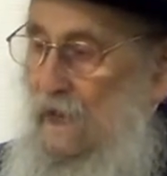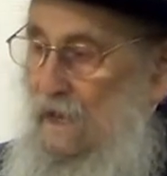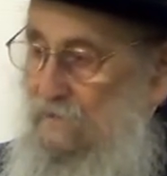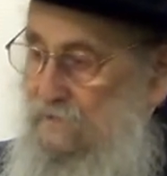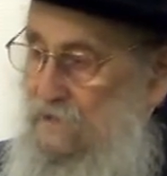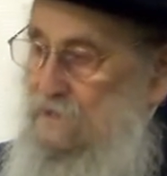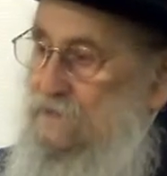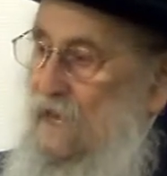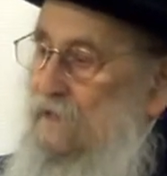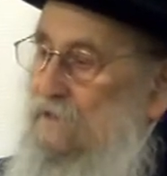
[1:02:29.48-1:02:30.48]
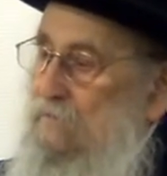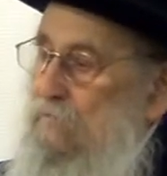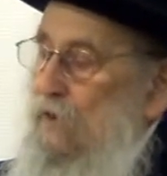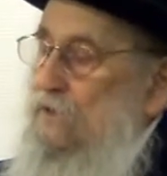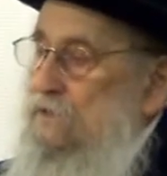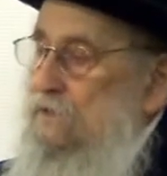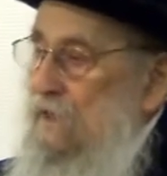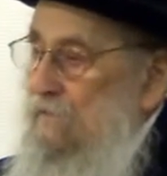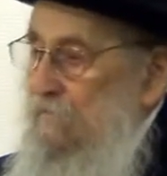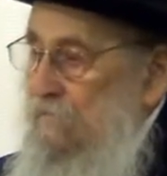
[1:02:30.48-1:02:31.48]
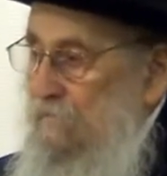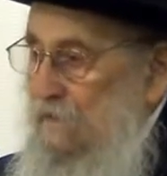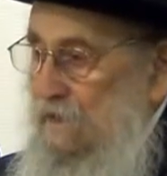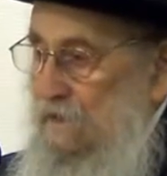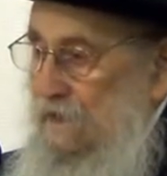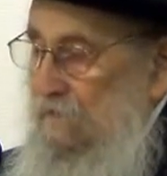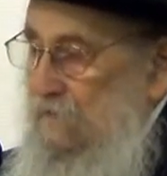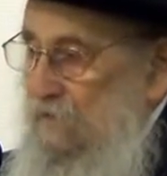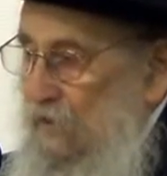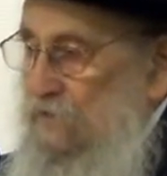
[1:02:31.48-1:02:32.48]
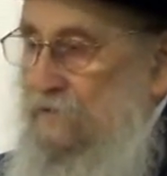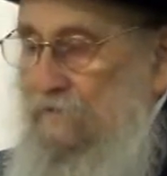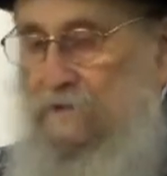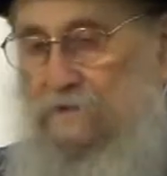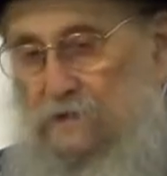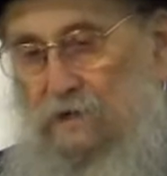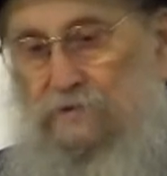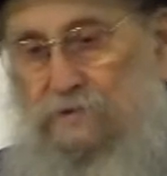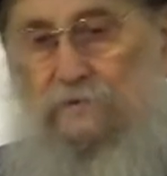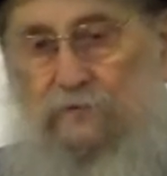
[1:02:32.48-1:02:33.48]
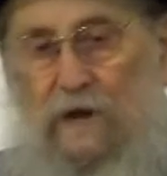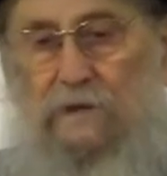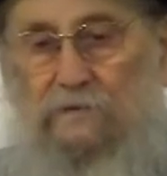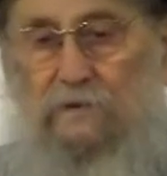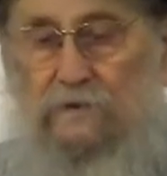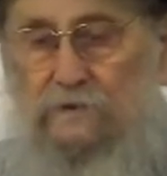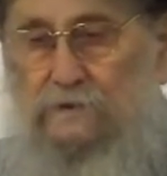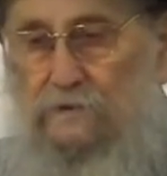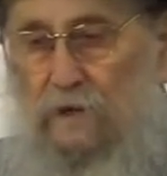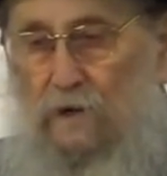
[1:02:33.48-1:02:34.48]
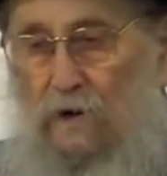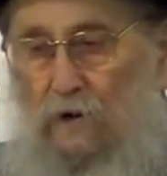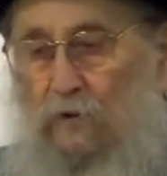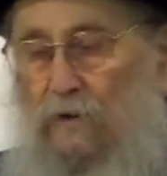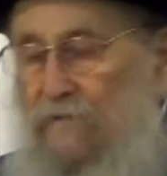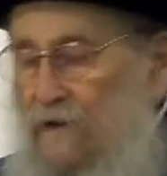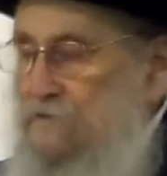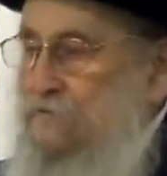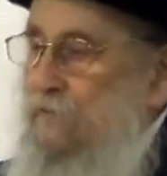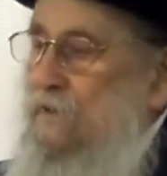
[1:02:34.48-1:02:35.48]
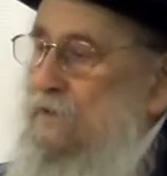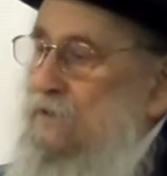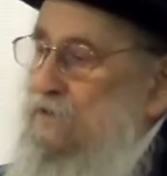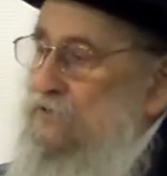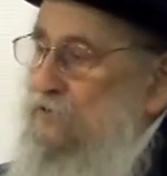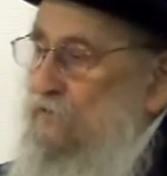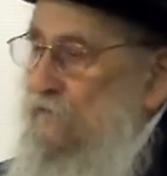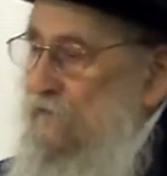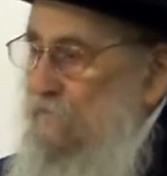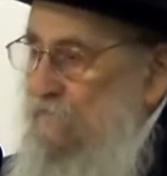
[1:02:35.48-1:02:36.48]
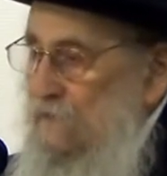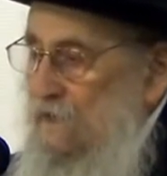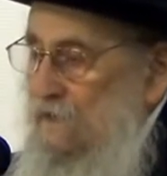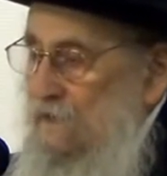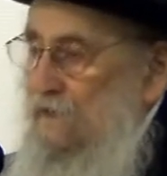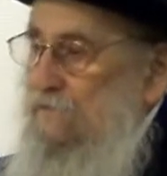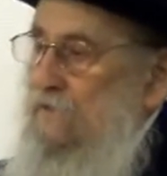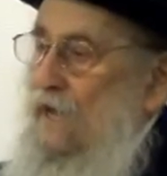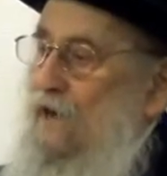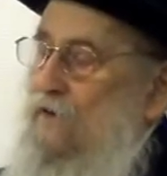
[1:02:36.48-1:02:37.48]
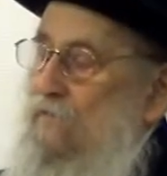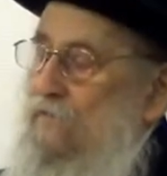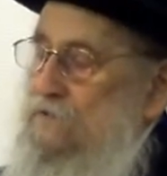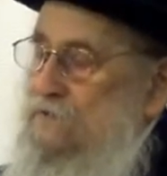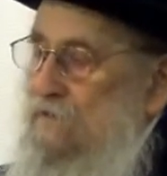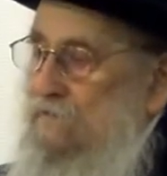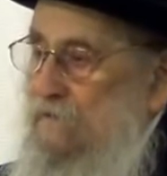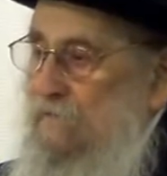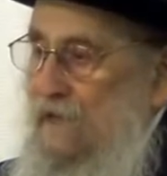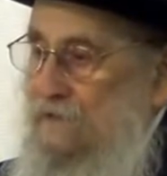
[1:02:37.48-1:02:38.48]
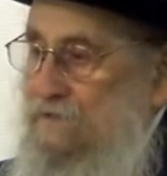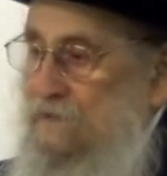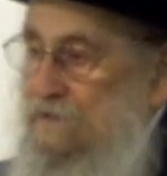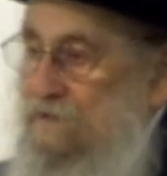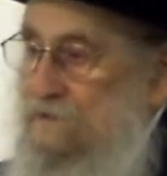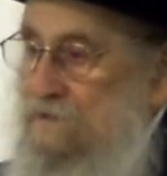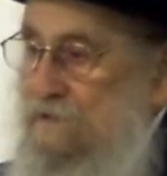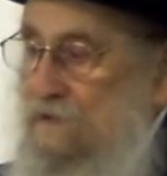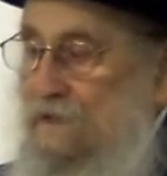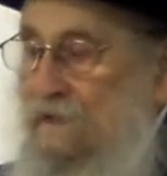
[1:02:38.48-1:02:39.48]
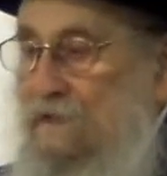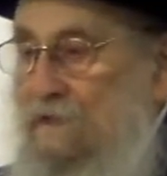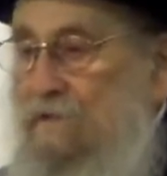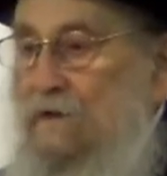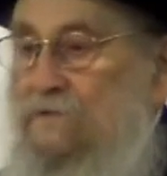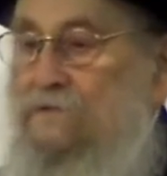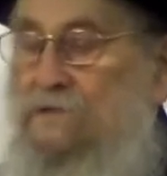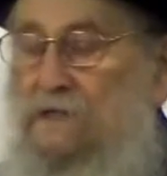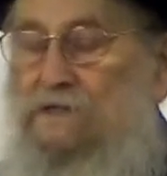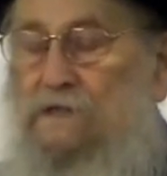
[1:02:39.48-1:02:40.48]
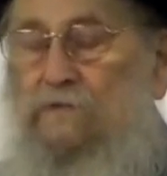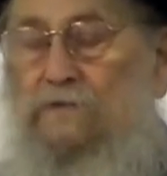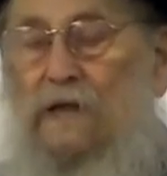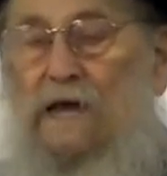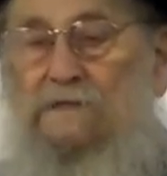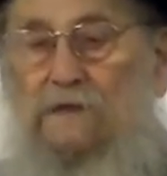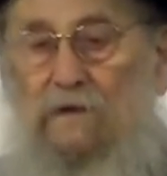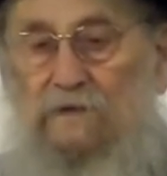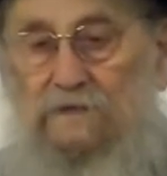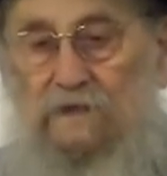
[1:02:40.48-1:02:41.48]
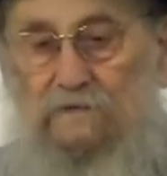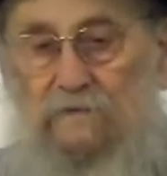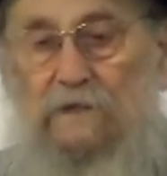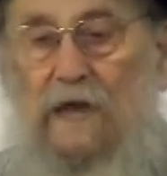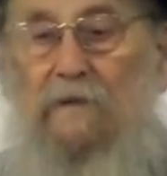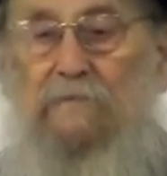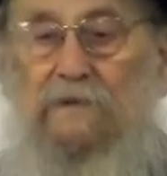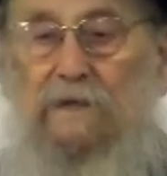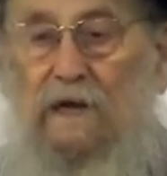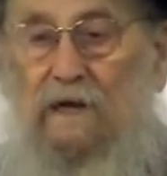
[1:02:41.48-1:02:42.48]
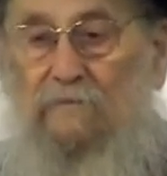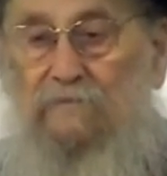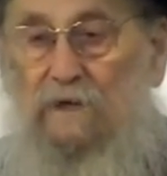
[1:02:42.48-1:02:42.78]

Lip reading: And these are the boidim, that because of such traitors, who eventually did Teshuva, that Yaakov received the blessings. The question is, we should ask ourselves, what happened there?